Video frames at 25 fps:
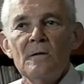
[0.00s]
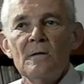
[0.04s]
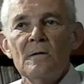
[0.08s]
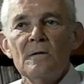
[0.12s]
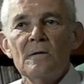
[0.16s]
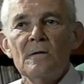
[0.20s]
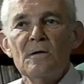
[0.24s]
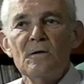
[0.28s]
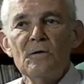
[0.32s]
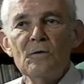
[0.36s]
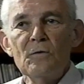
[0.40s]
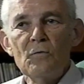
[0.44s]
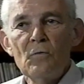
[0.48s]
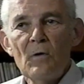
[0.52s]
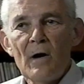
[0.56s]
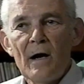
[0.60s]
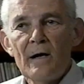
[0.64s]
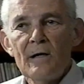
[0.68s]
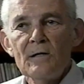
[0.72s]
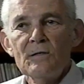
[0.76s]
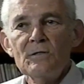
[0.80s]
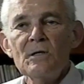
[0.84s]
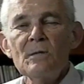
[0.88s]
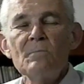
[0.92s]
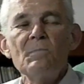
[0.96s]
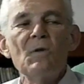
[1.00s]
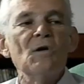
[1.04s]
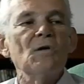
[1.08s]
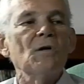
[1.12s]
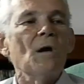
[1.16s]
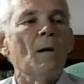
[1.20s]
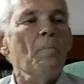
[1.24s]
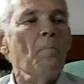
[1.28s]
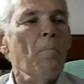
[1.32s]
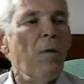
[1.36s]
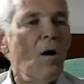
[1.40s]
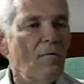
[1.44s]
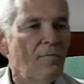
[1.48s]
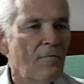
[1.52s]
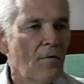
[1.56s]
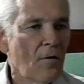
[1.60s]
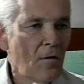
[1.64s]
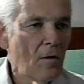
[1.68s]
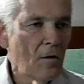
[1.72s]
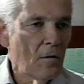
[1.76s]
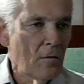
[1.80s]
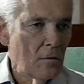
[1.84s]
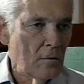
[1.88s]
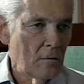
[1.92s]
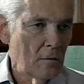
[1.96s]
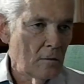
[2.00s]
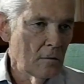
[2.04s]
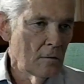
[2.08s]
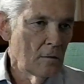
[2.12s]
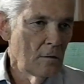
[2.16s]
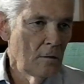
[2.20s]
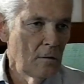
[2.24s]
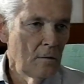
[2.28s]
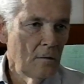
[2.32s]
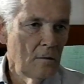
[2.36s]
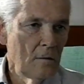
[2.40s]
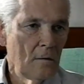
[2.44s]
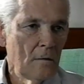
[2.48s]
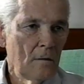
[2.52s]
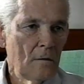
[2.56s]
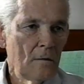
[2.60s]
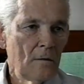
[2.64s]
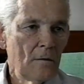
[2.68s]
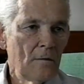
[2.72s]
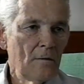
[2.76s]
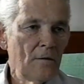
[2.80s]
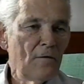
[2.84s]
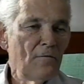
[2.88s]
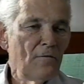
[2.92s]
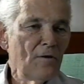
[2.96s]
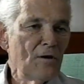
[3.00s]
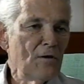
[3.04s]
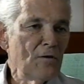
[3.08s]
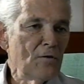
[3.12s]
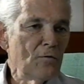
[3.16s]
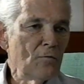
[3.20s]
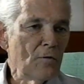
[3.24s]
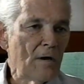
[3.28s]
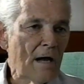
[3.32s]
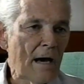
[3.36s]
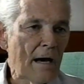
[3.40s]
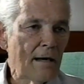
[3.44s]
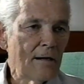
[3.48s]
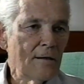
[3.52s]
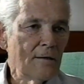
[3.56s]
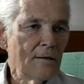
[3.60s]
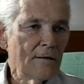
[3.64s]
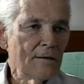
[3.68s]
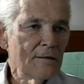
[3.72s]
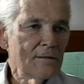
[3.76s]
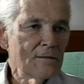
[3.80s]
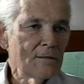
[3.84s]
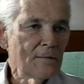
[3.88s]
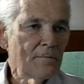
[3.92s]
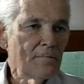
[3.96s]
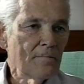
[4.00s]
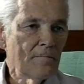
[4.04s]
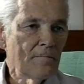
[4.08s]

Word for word: the new energy, but above all, the renewed idealism.